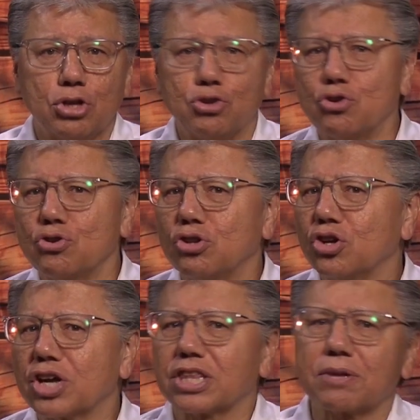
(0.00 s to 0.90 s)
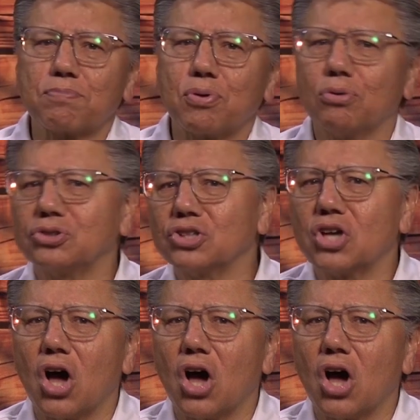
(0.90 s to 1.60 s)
Do you look at the pros and